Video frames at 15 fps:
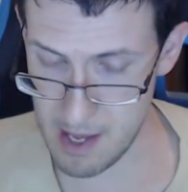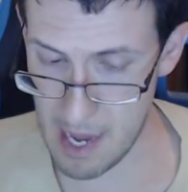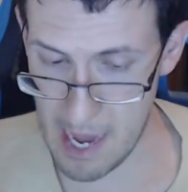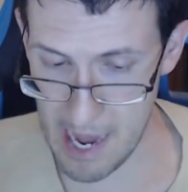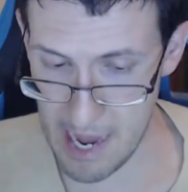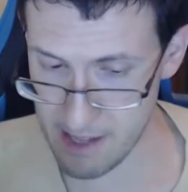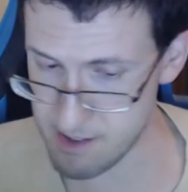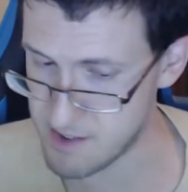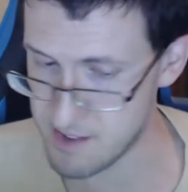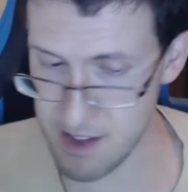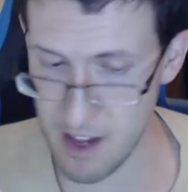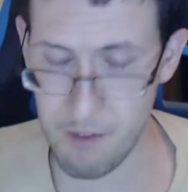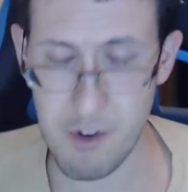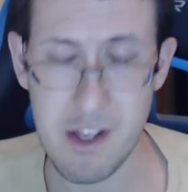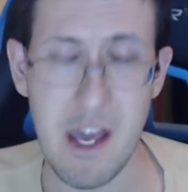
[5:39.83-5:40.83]
I
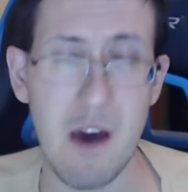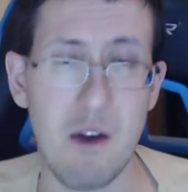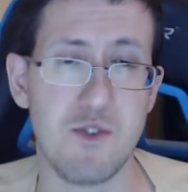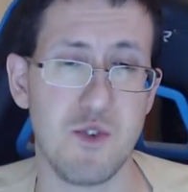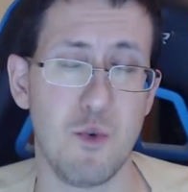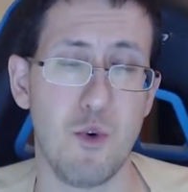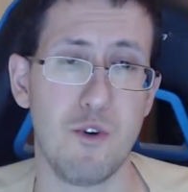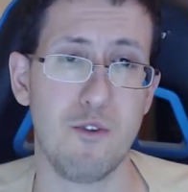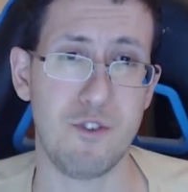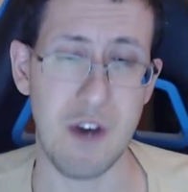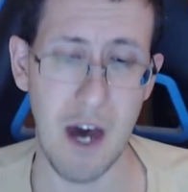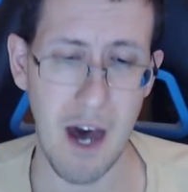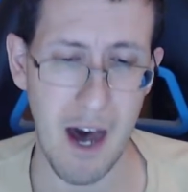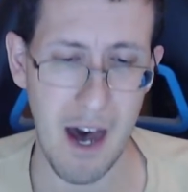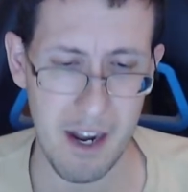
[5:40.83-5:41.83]
definitely count as the Word of
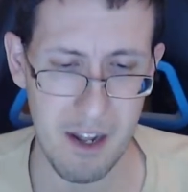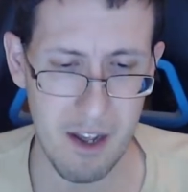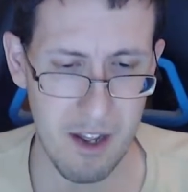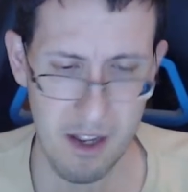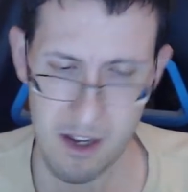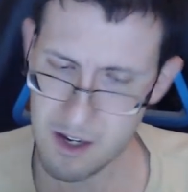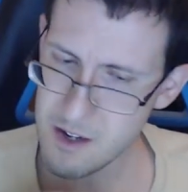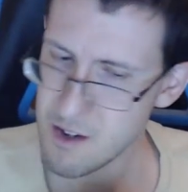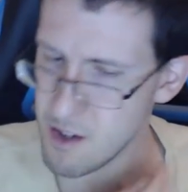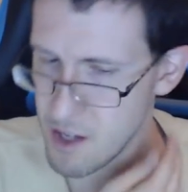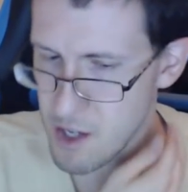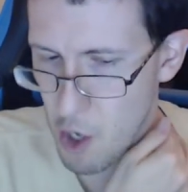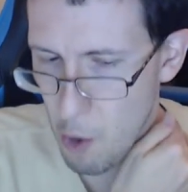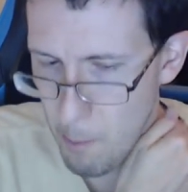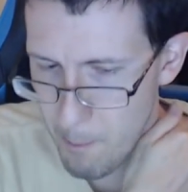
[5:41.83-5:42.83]
God,
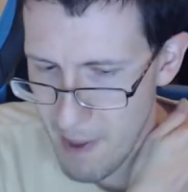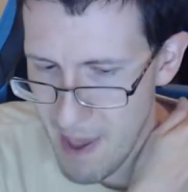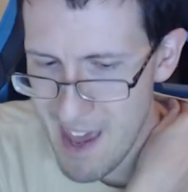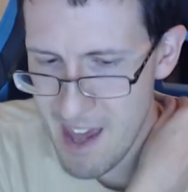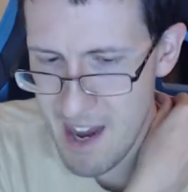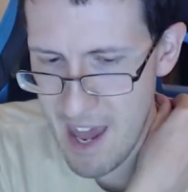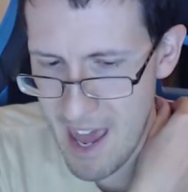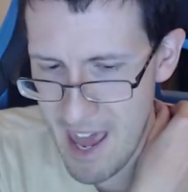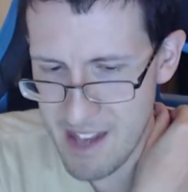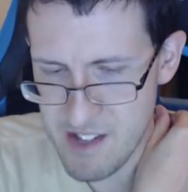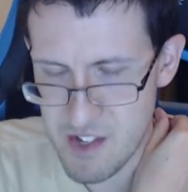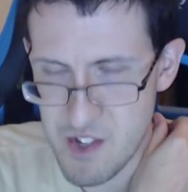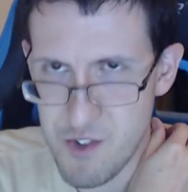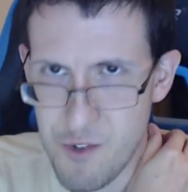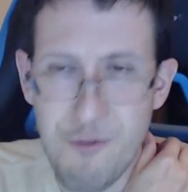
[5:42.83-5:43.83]
you know, man has
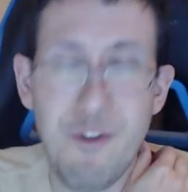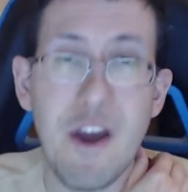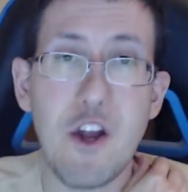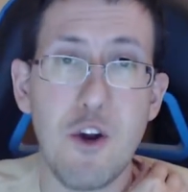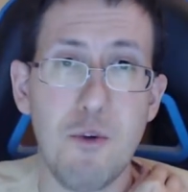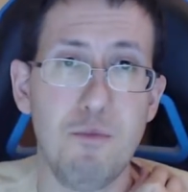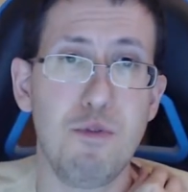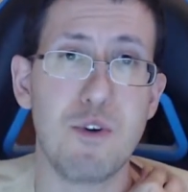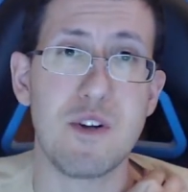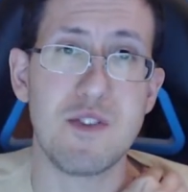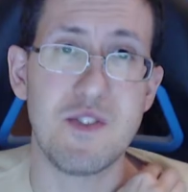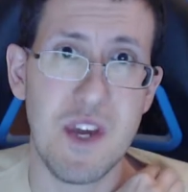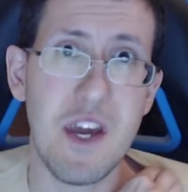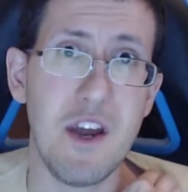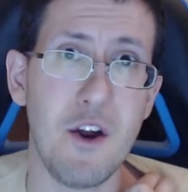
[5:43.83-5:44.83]
his
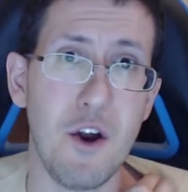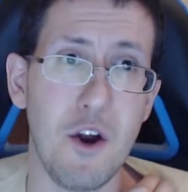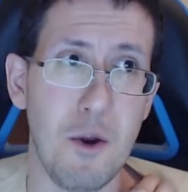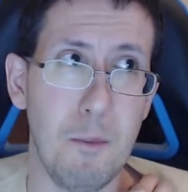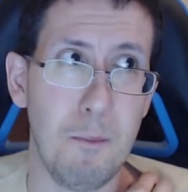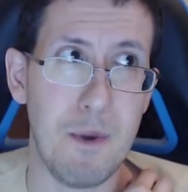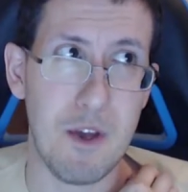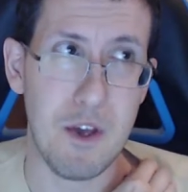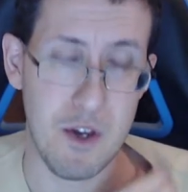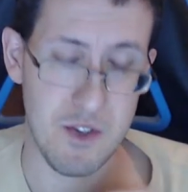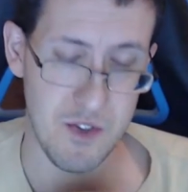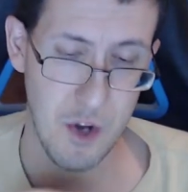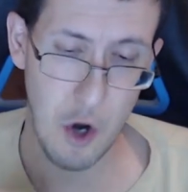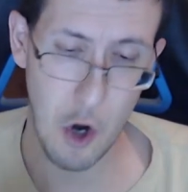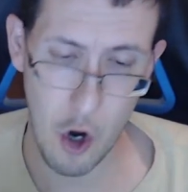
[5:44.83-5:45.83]
fingerprints here
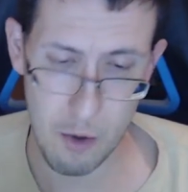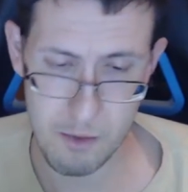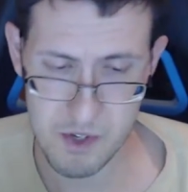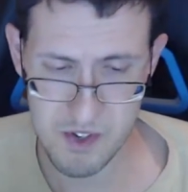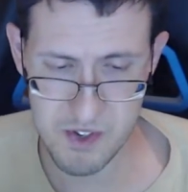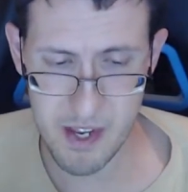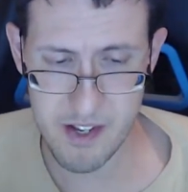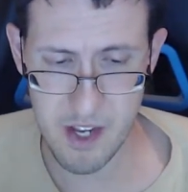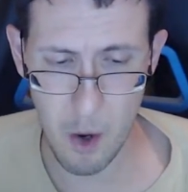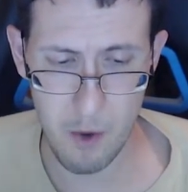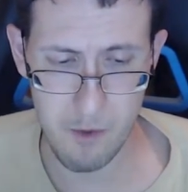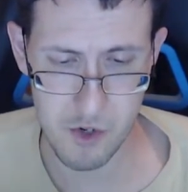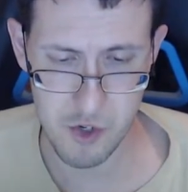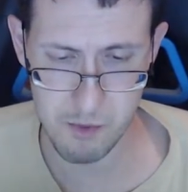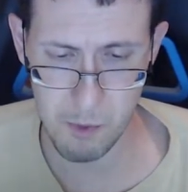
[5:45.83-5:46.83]
because there are mistakes,
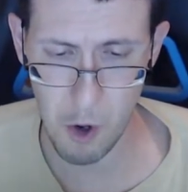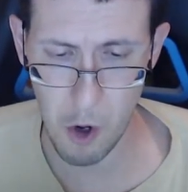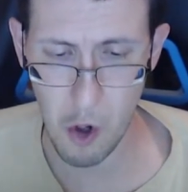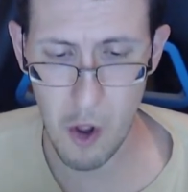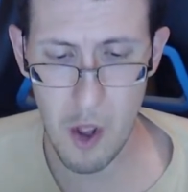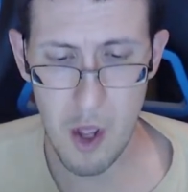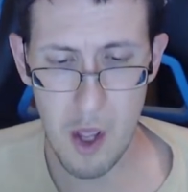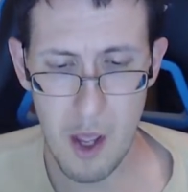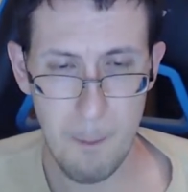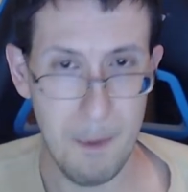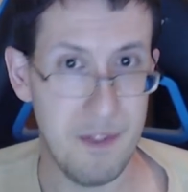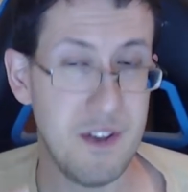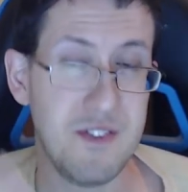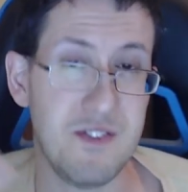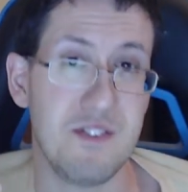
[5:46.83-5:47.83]
however small.
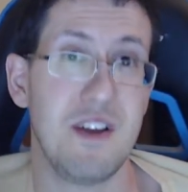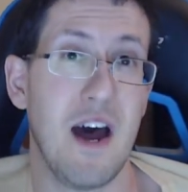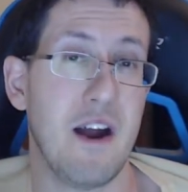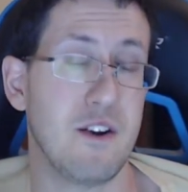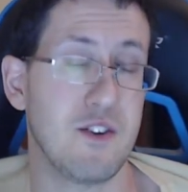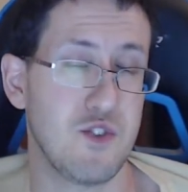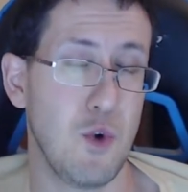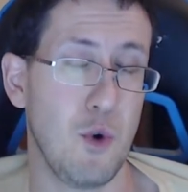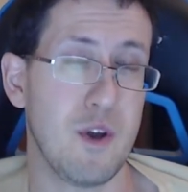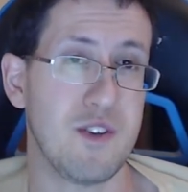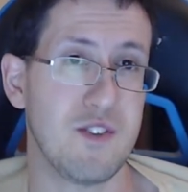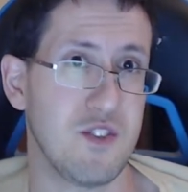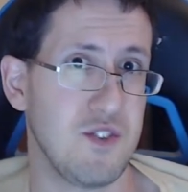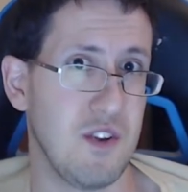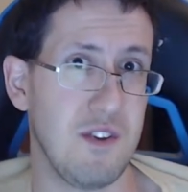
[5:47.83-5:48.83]
But this entire story
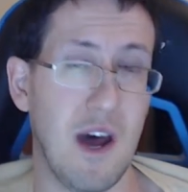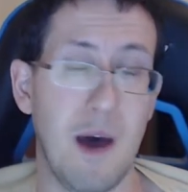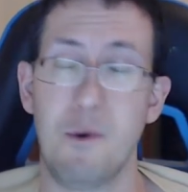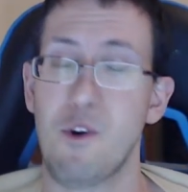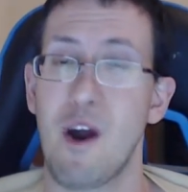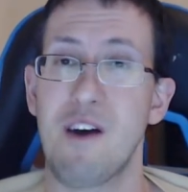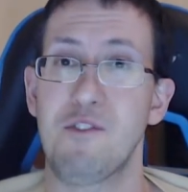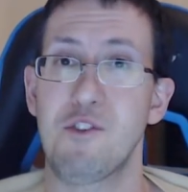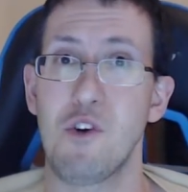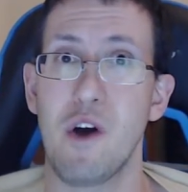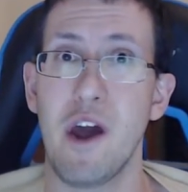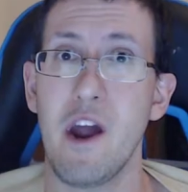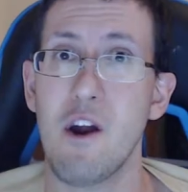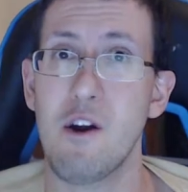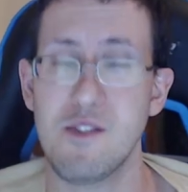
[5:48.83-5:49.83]
isn't just a typographical
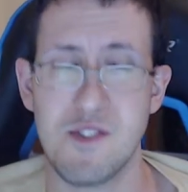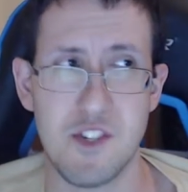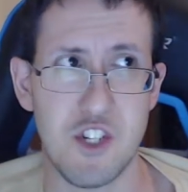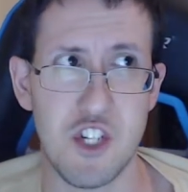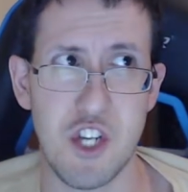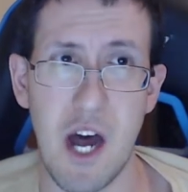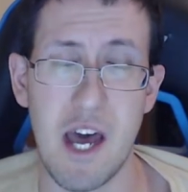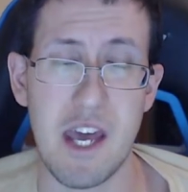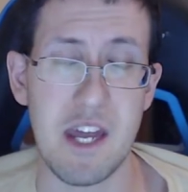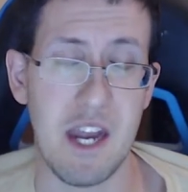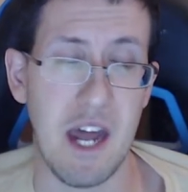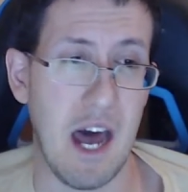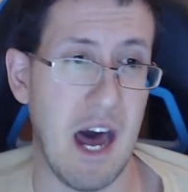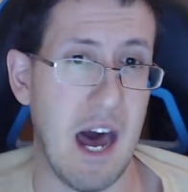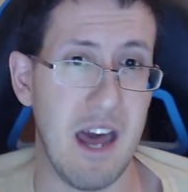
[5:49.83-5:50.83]
error, it's a giant,
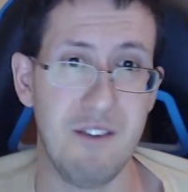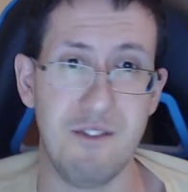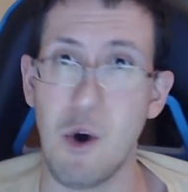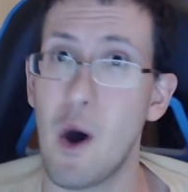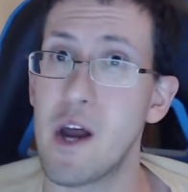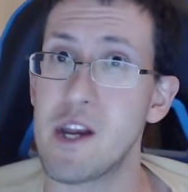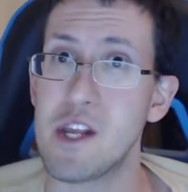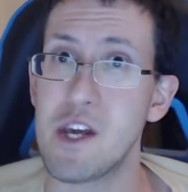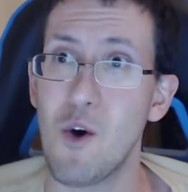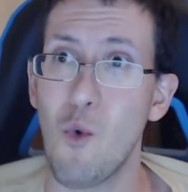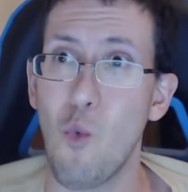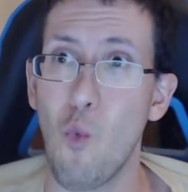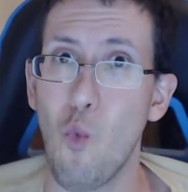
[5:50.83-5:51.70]
I have no idea